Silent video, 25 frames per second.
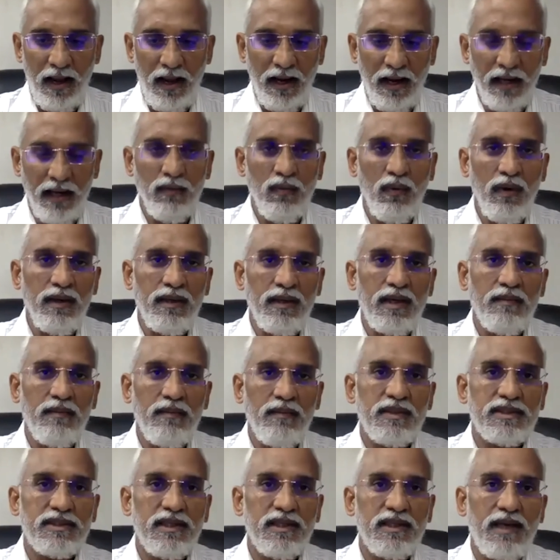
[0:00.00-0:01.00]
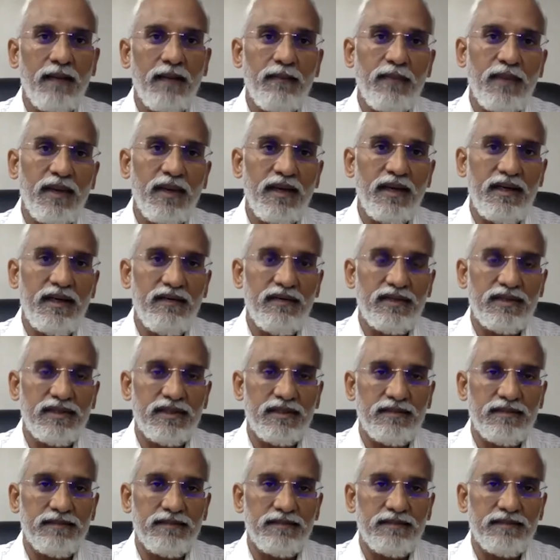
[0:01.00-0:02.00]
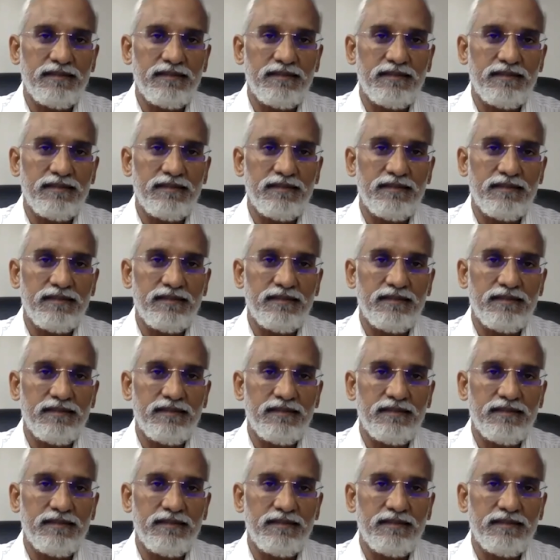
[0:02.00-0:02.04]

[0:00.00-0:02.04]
and one commercial appellate division.